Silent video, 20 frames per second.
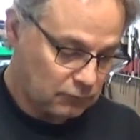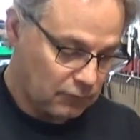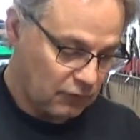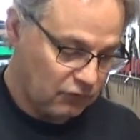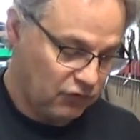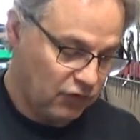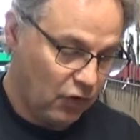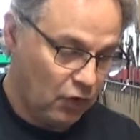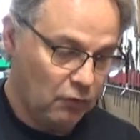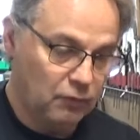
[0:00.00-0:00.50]

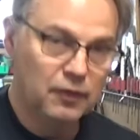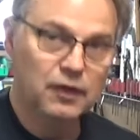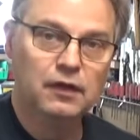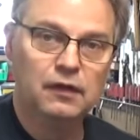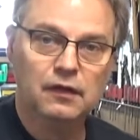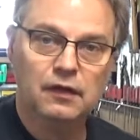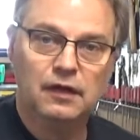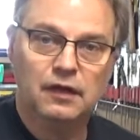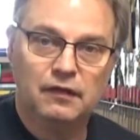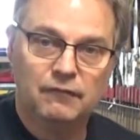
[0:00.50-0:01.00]
So
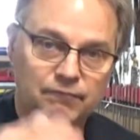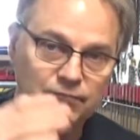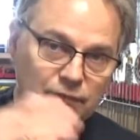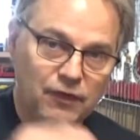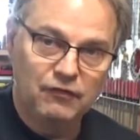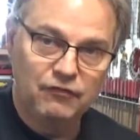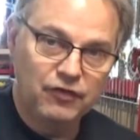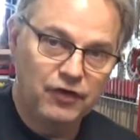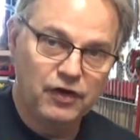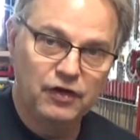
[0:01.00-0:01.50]

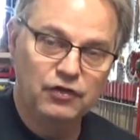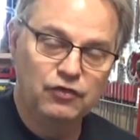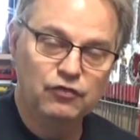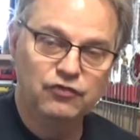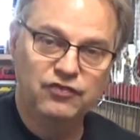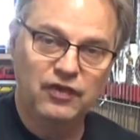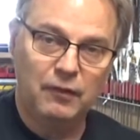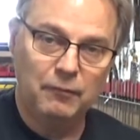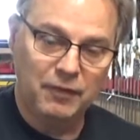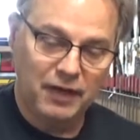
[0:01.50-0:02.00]
if you're going to do
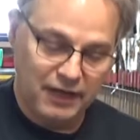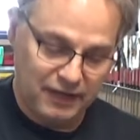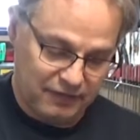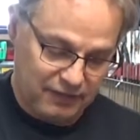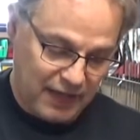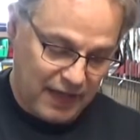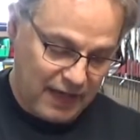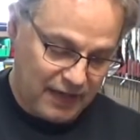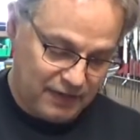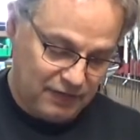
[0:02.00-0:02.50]
something like
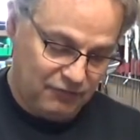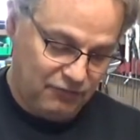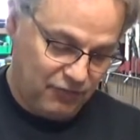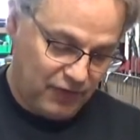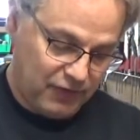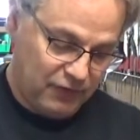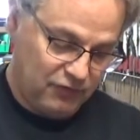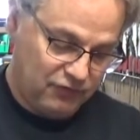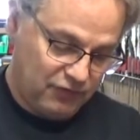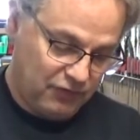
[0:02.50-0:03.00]
that, and you
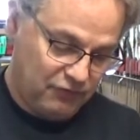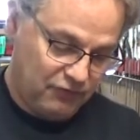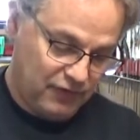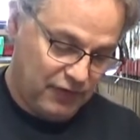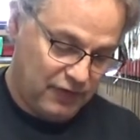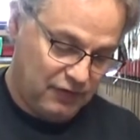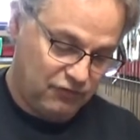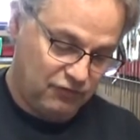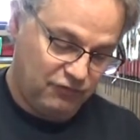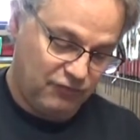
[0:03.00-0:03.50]
find yourself a
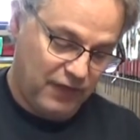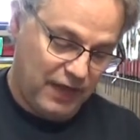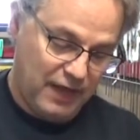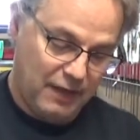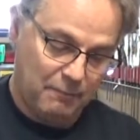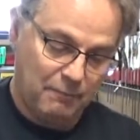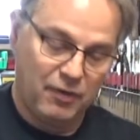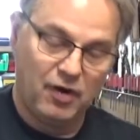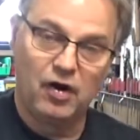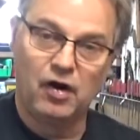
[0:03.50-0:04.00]
nice
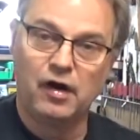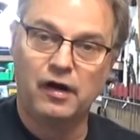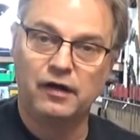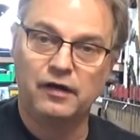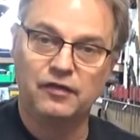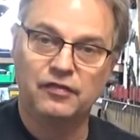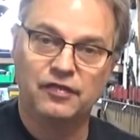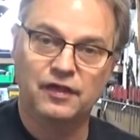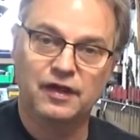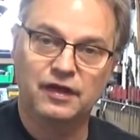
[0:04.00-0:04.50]
flat bar and
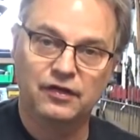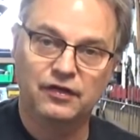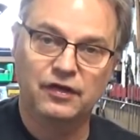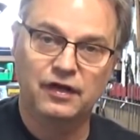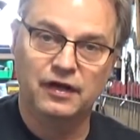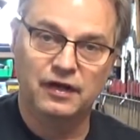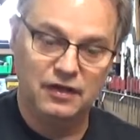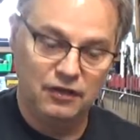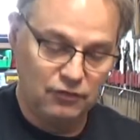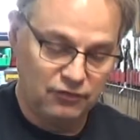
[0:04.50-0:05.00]
you think you're
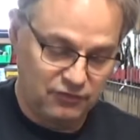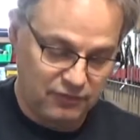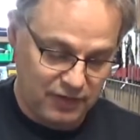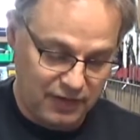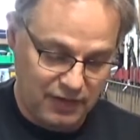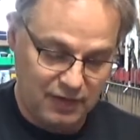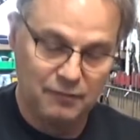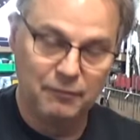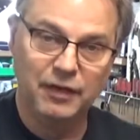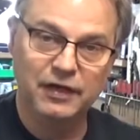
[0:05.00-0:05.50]
going to use it
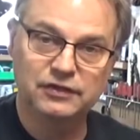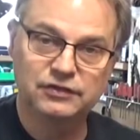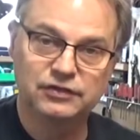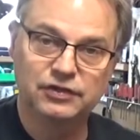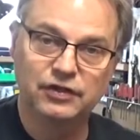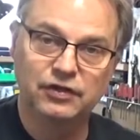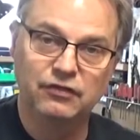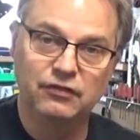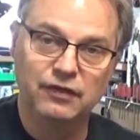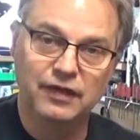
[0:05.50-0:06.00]
again, make
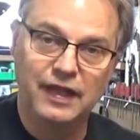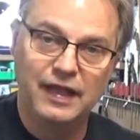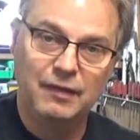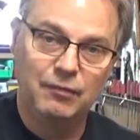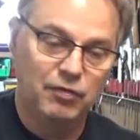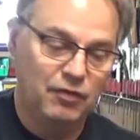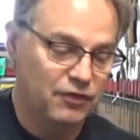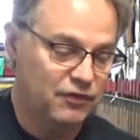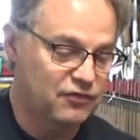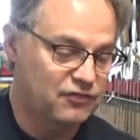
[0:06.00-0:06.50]
sure you
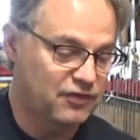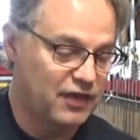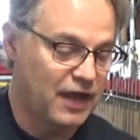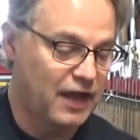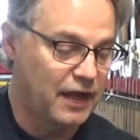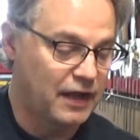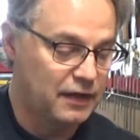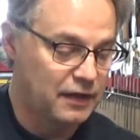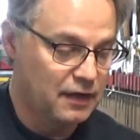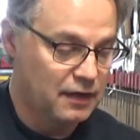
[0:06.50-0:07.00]
label the
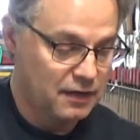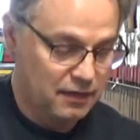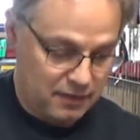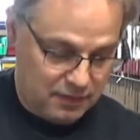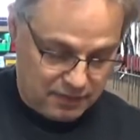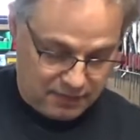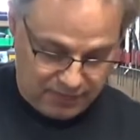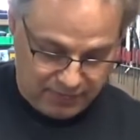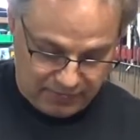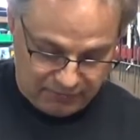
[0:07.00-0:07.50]
side
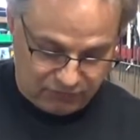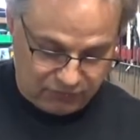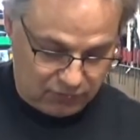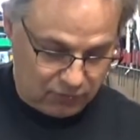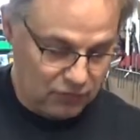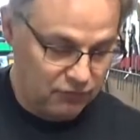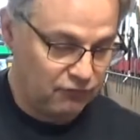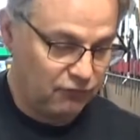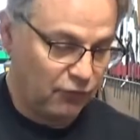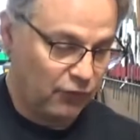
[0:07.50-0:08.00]
that's
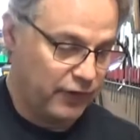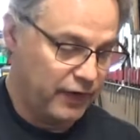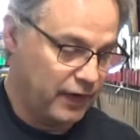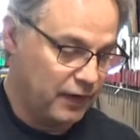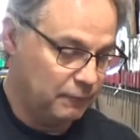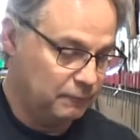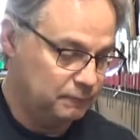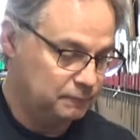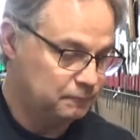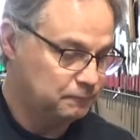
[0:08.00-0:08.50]
good for
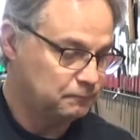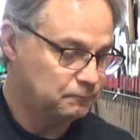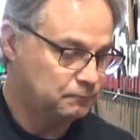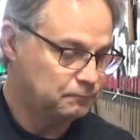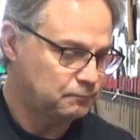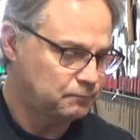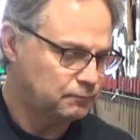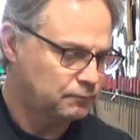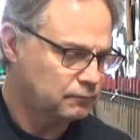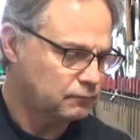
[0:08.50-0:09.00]
you.
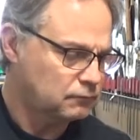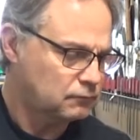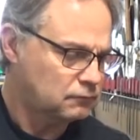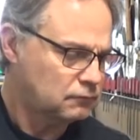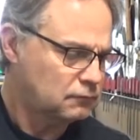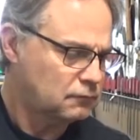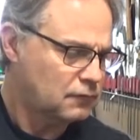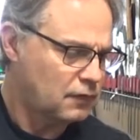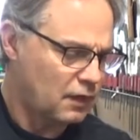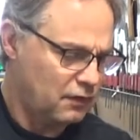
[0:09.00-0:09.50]

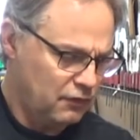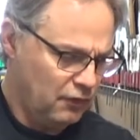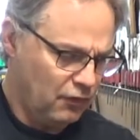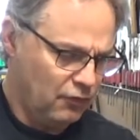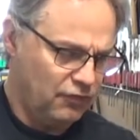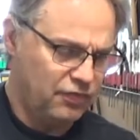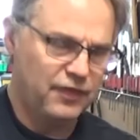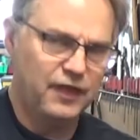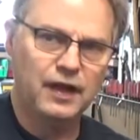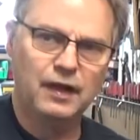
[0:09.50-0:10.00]

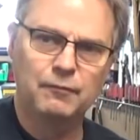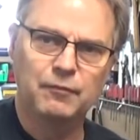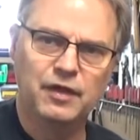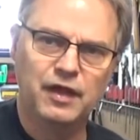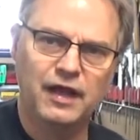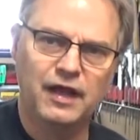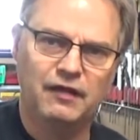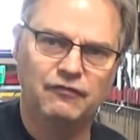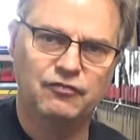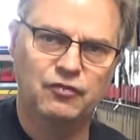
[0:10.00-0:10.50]
Another thing I'm
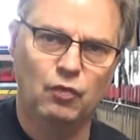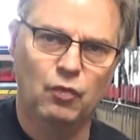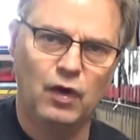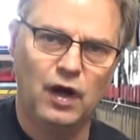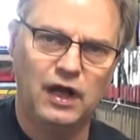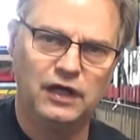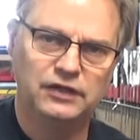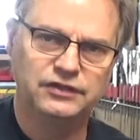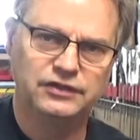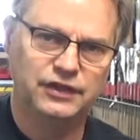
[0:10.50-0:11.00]
going to to
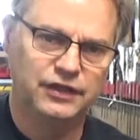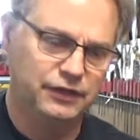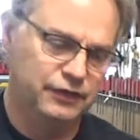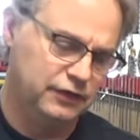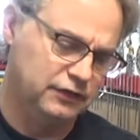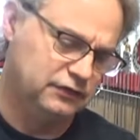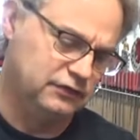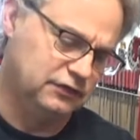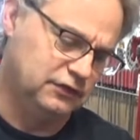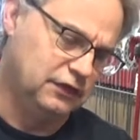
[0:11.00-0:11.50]
watch here
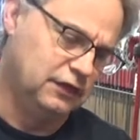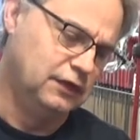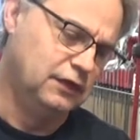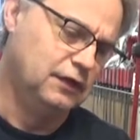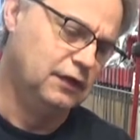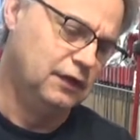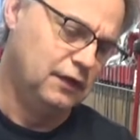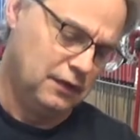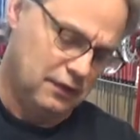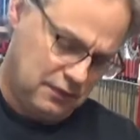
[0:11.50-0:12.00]
is
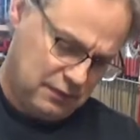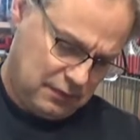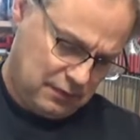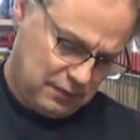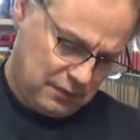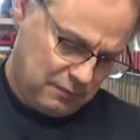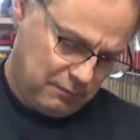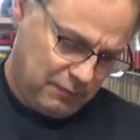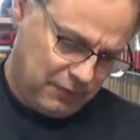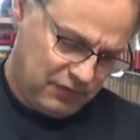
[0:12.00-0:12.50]

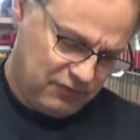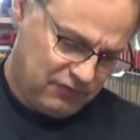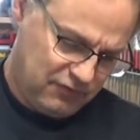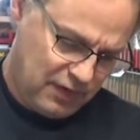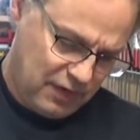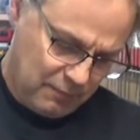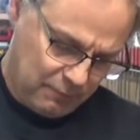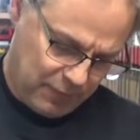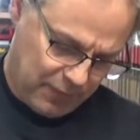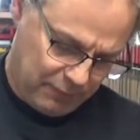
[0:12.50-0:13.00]
my
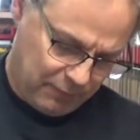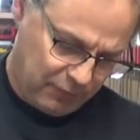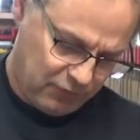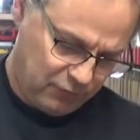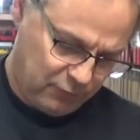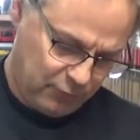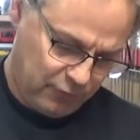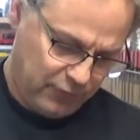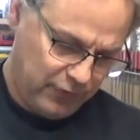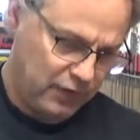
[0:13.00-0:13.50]
sandpaper is
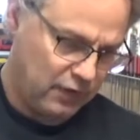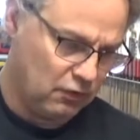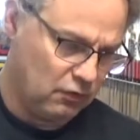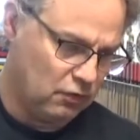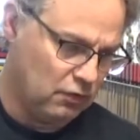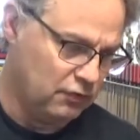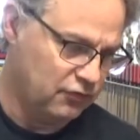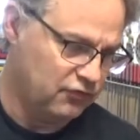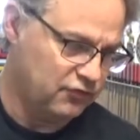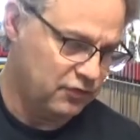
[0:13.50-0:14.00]
pretty
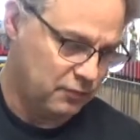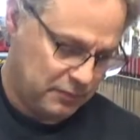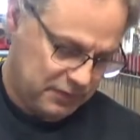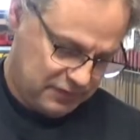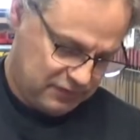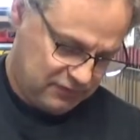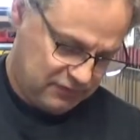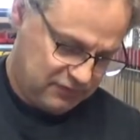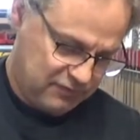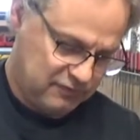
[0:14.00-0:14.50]
old, so my
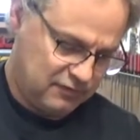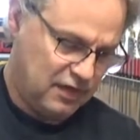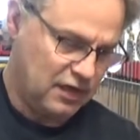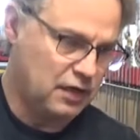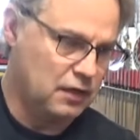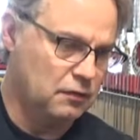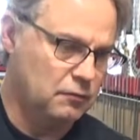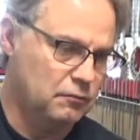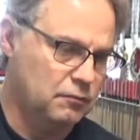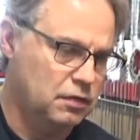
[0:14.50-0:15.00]

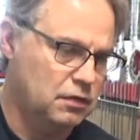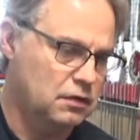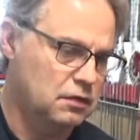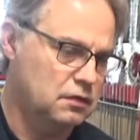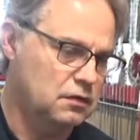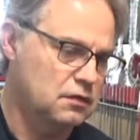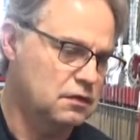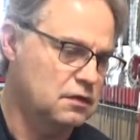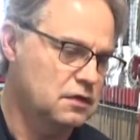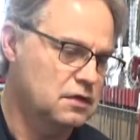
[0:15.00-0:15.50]
stickum
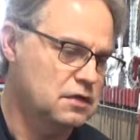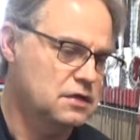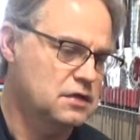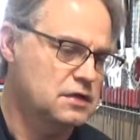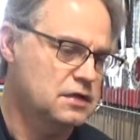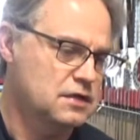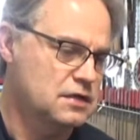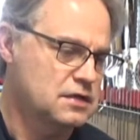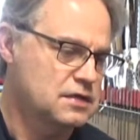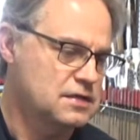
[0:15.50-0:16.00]

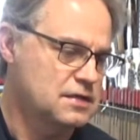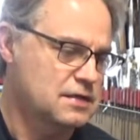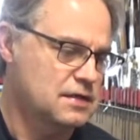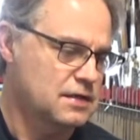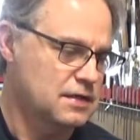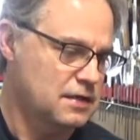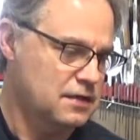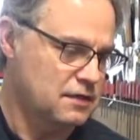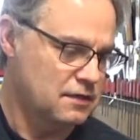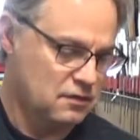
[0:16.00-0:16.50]

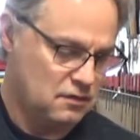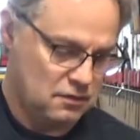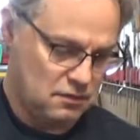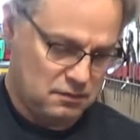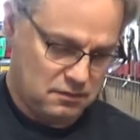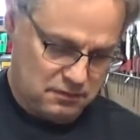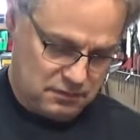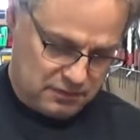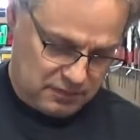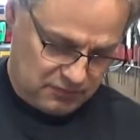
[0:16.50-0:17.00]
I don't know,
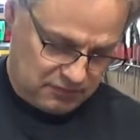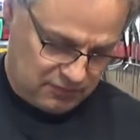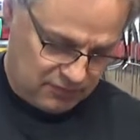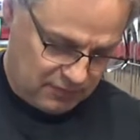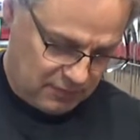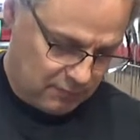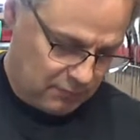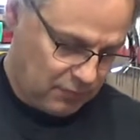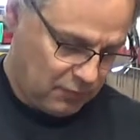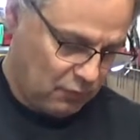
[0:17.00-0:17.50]
doesn't
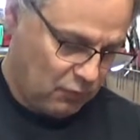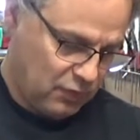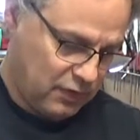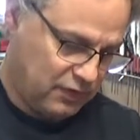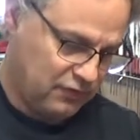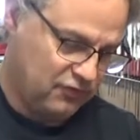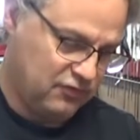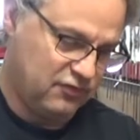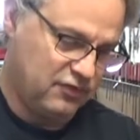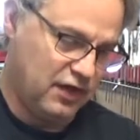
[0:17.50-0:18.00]
seem to want
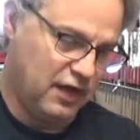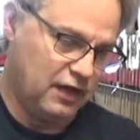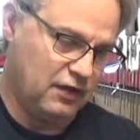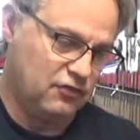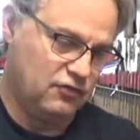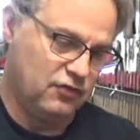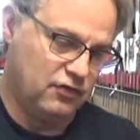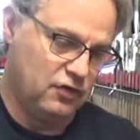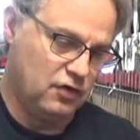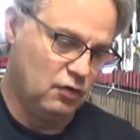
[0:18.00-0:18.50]
to stick.
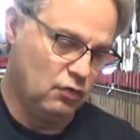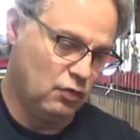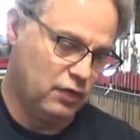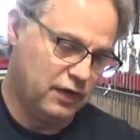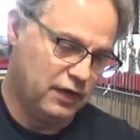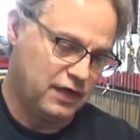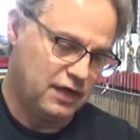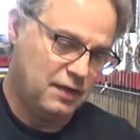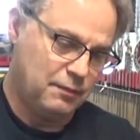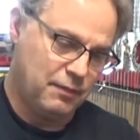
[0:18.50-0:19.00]
So you
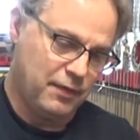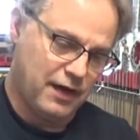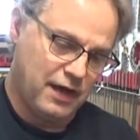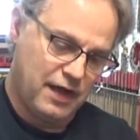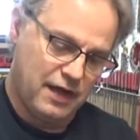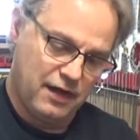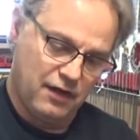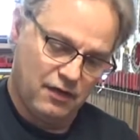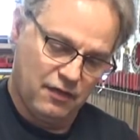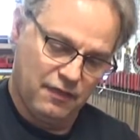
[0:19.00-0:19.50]
want to keep an
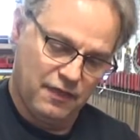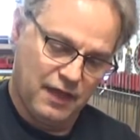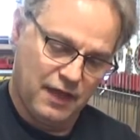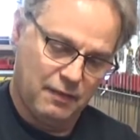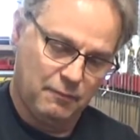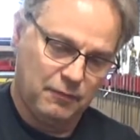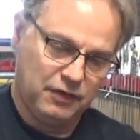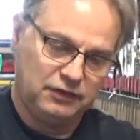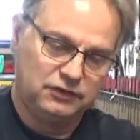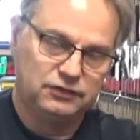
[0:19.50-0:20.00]
eye on
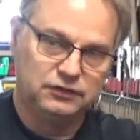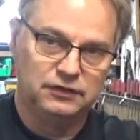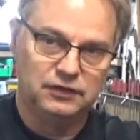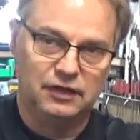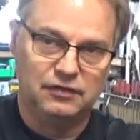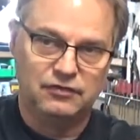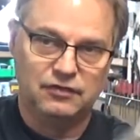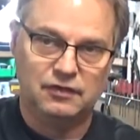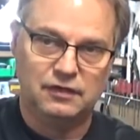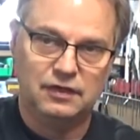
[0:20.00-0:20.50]
that, make sure it
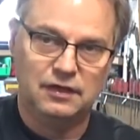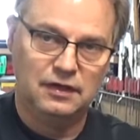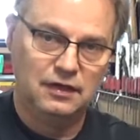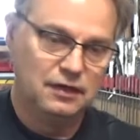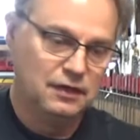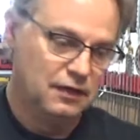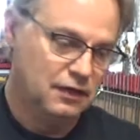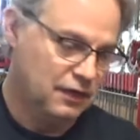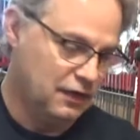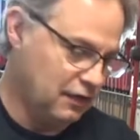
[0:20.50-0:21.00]
doesn't
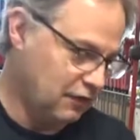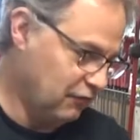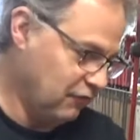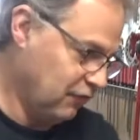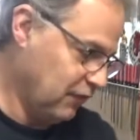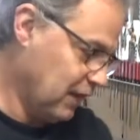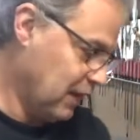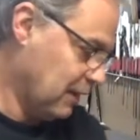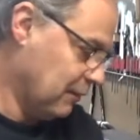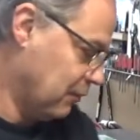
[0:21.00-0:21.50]

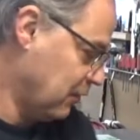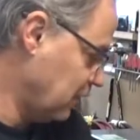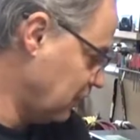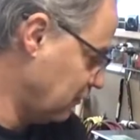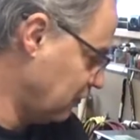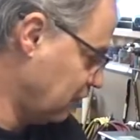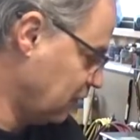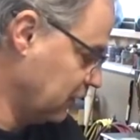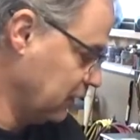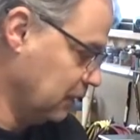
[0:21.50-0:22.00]
flop
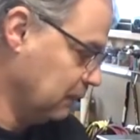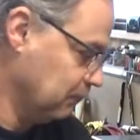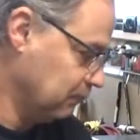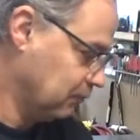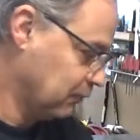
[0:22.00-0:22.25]
off on you.